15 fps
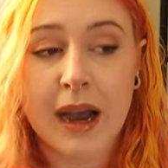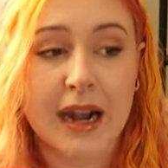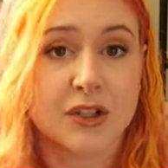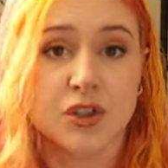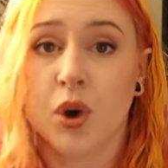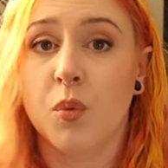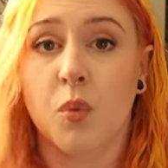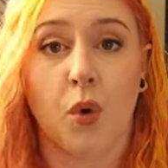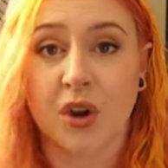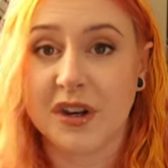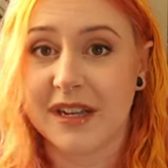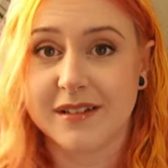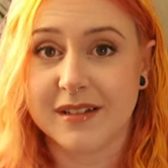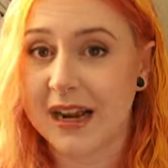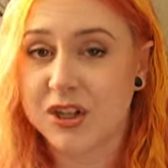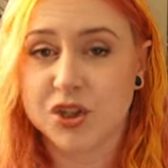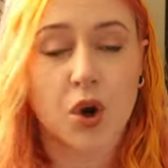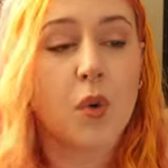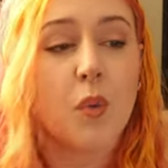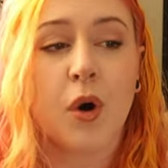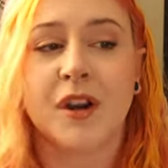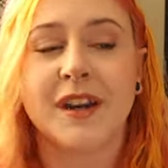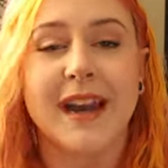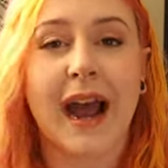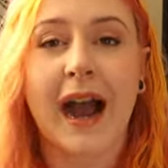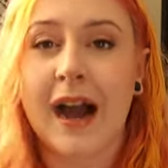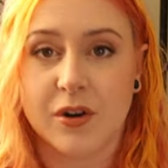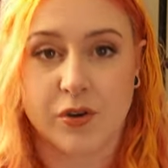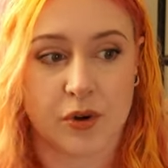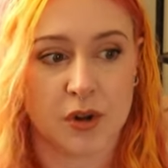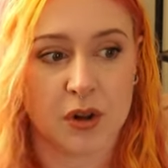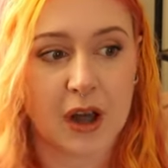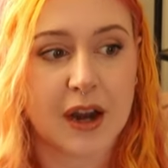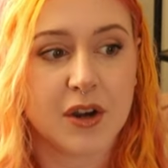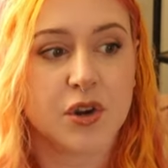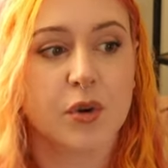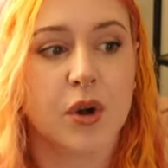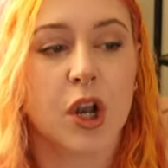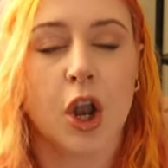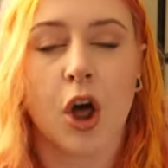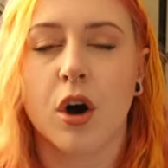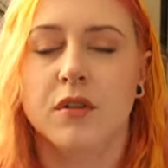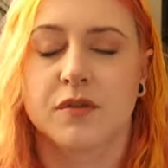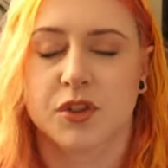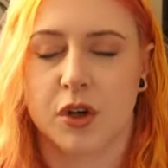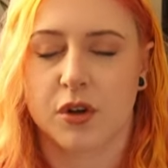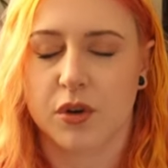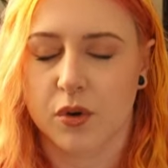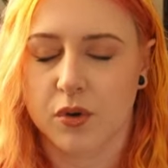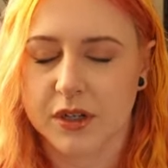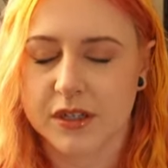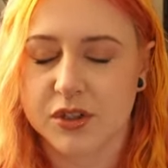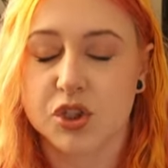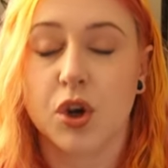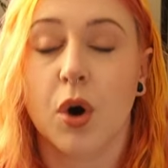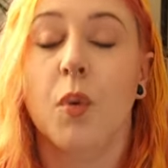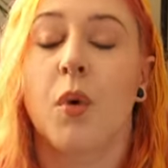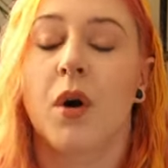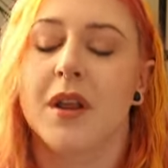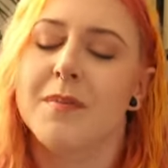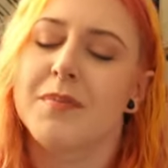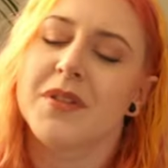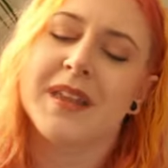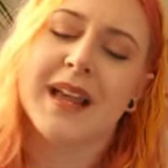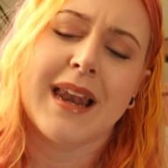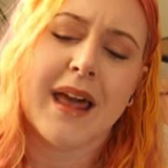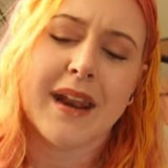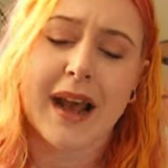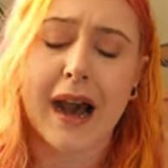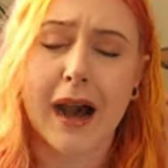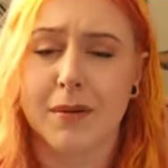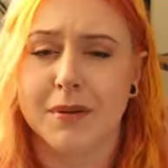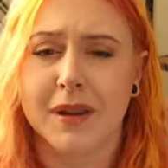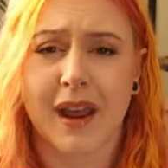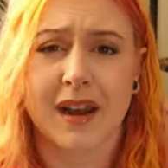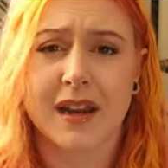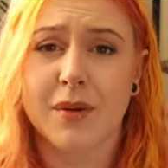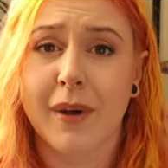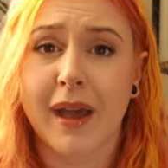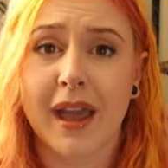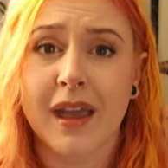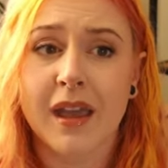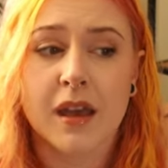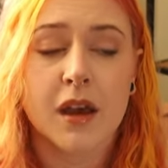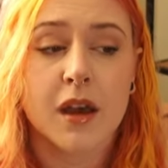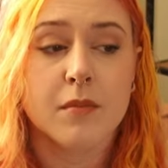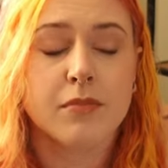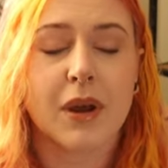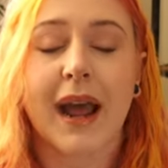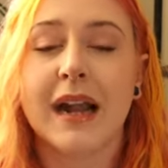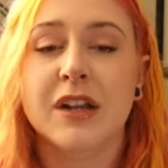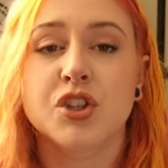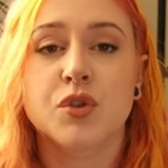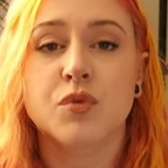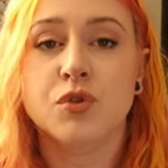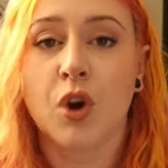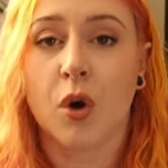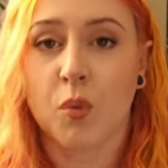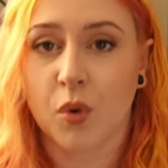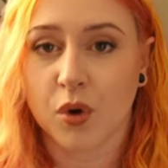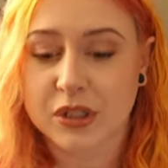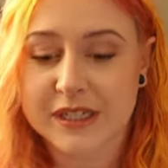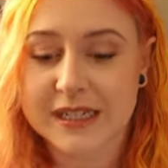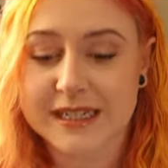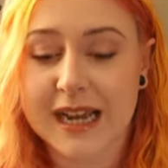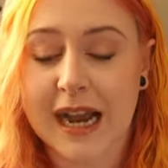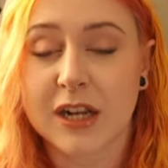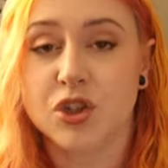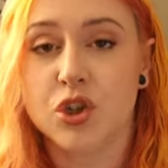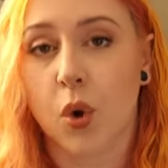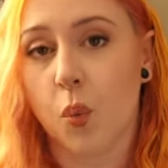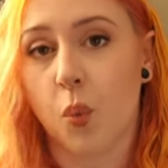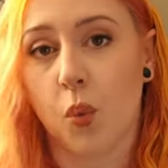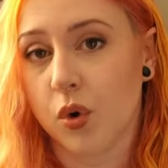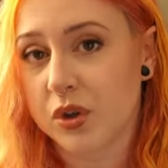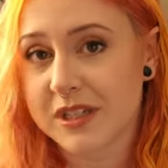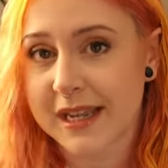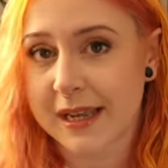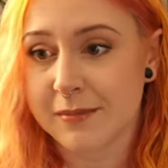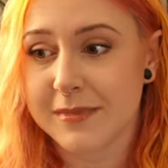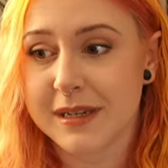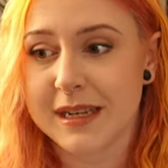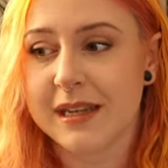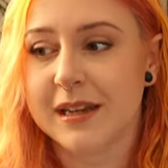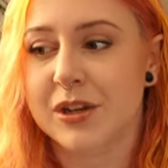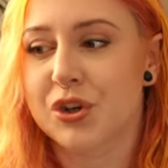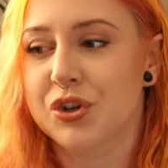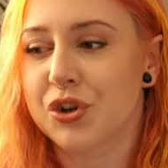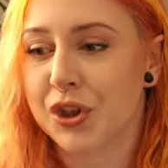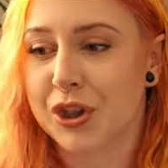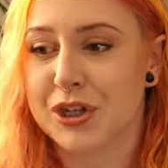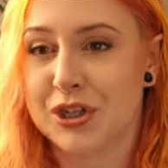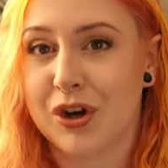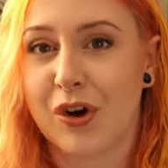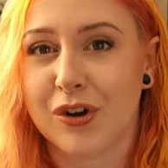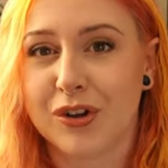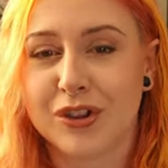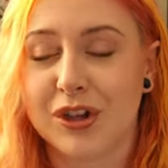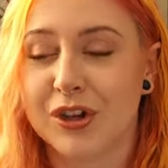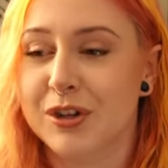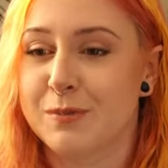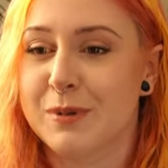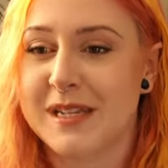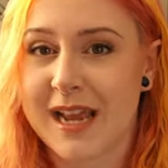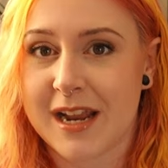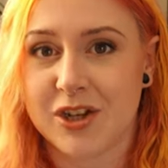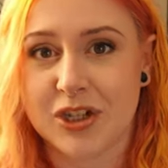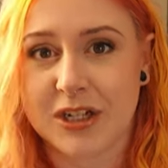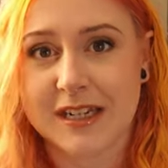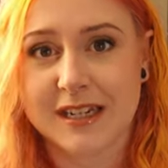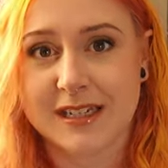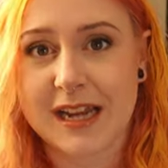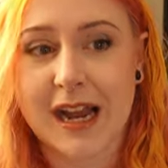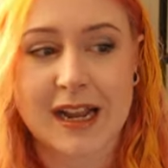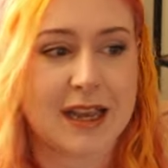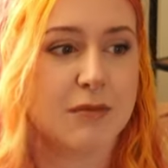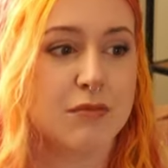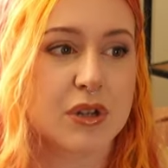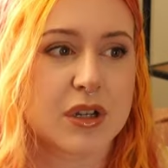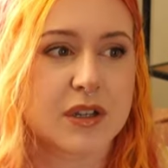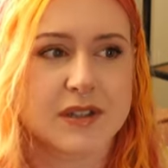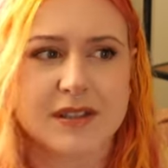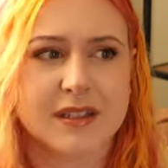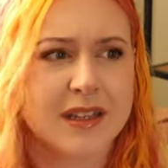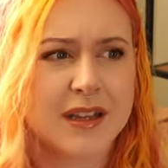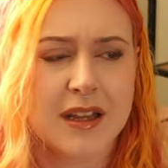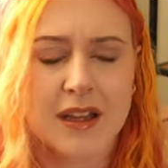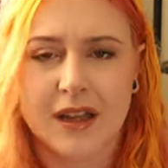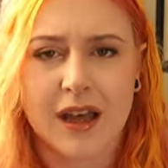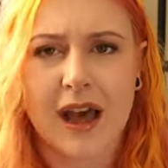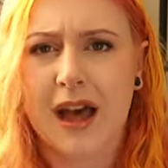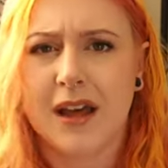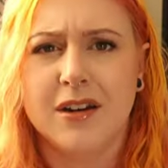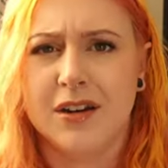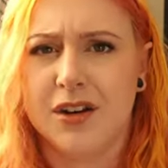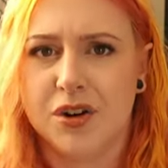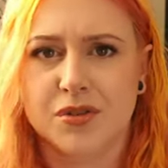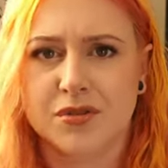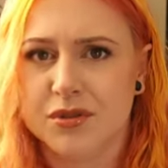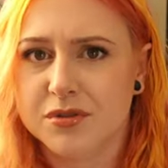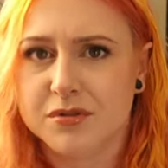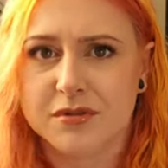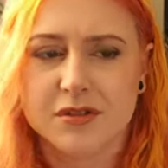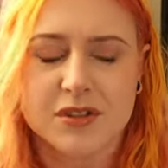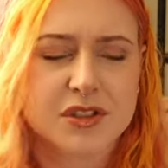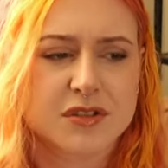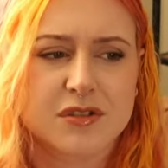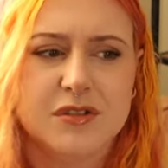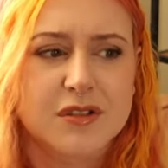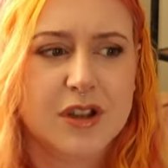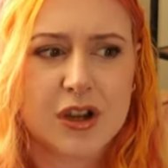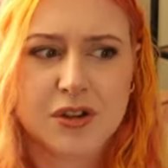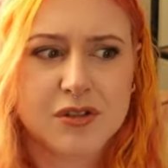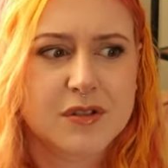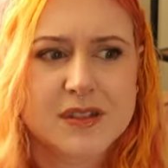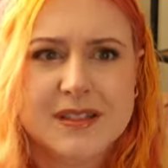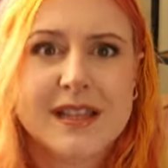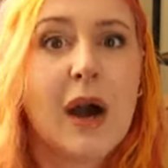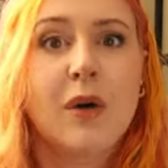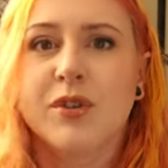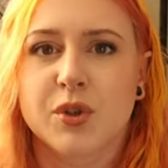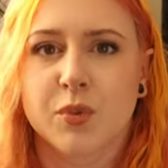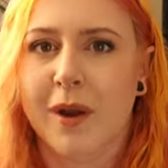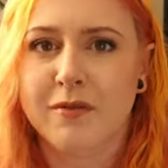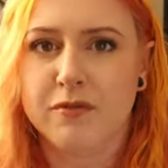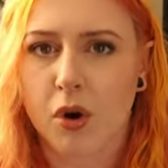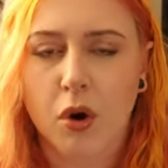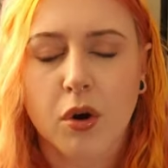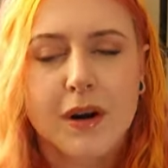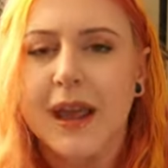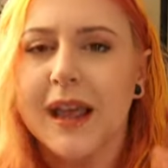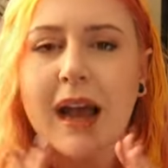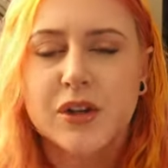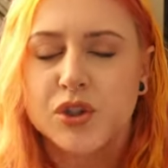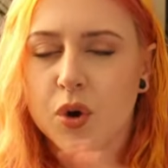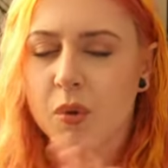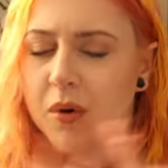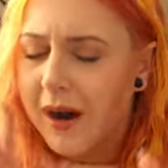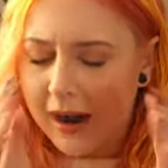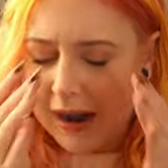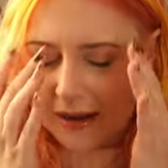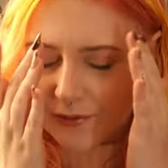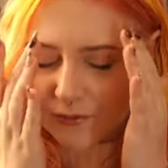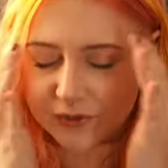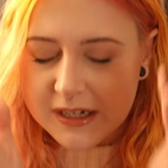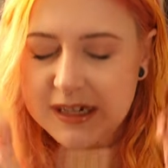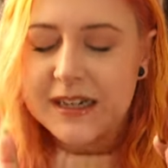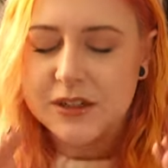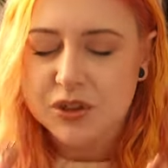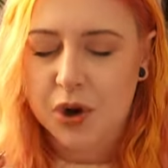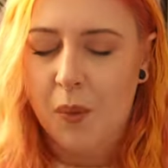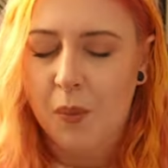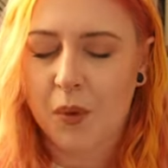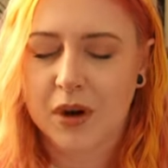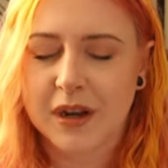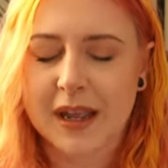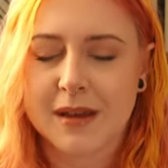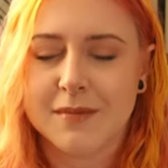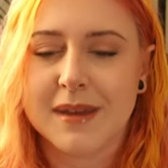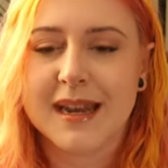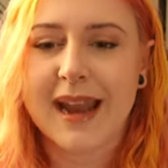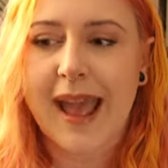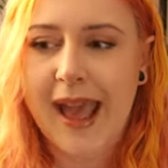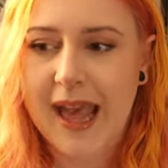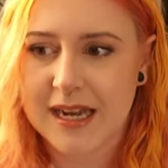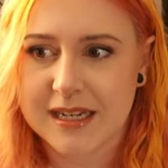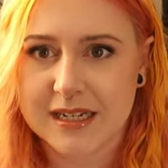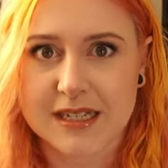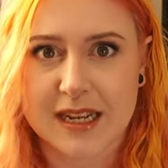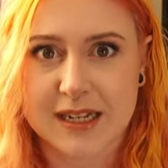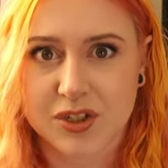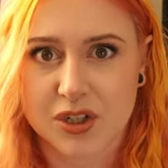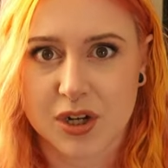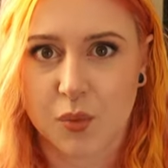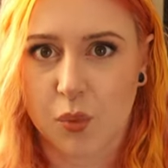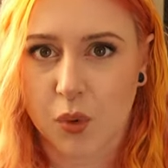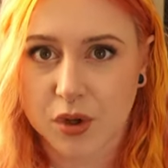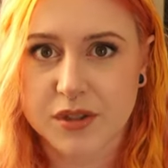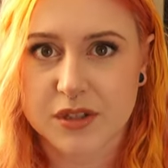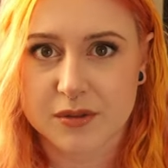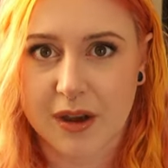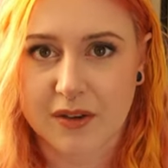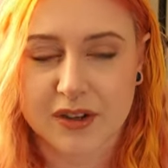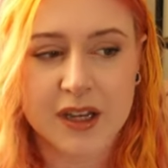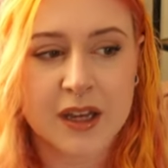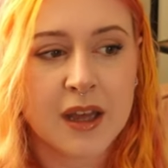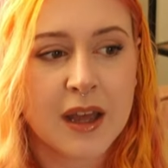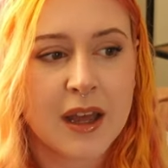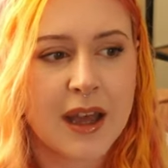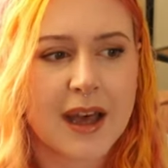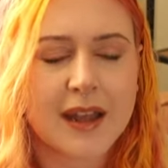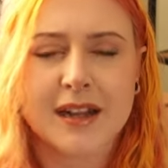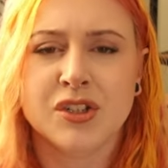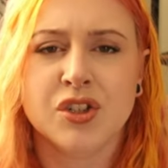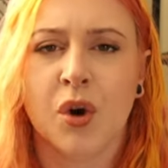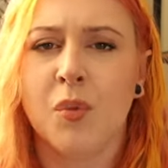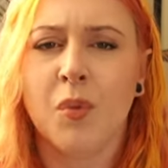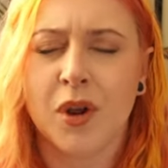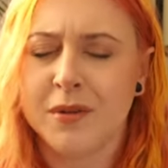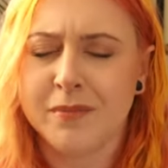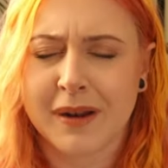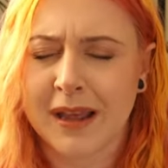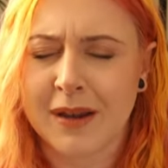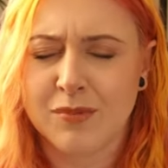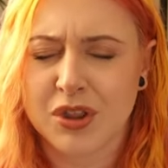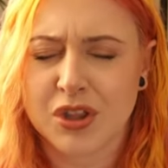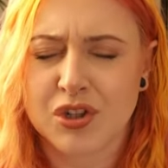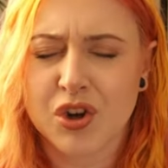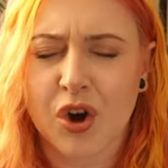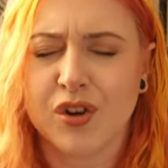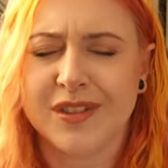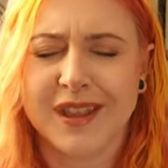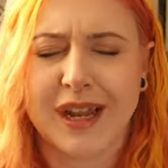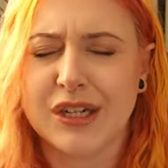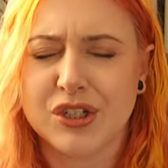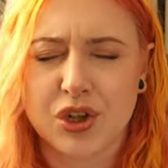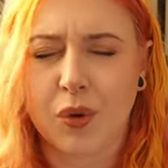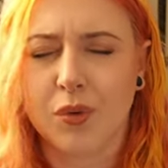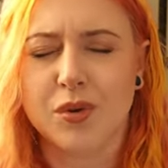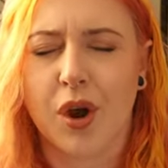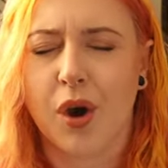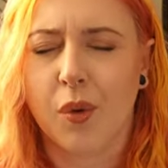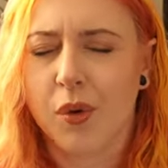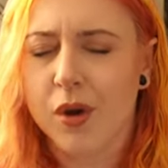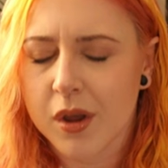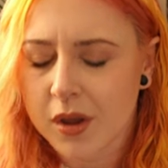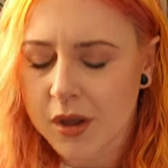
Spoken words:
I don't want it. I don't want it at all. I know a lot of dog owners don't want it, but they let it happen anyway. But I do not want it. I don't want him near another dog that could potentially attack him because, I don't know, a sound went wrong. Like, I really don't want him in any danger whatsoever. And I don't want him playing with a dog that I don't know.